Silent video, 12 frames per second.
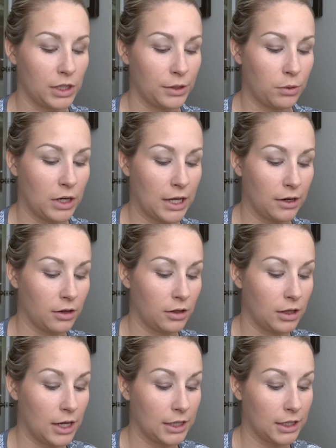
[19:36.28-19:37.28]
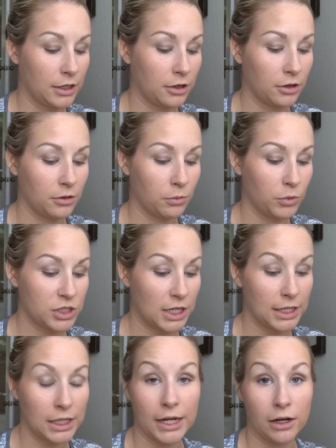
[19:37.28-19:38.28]
a liquid eyeliner, which
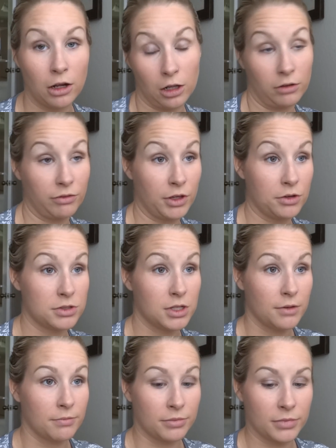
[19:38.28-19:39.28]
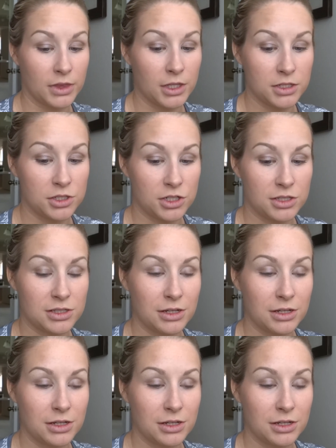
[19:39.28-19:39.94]
I like all of those. This just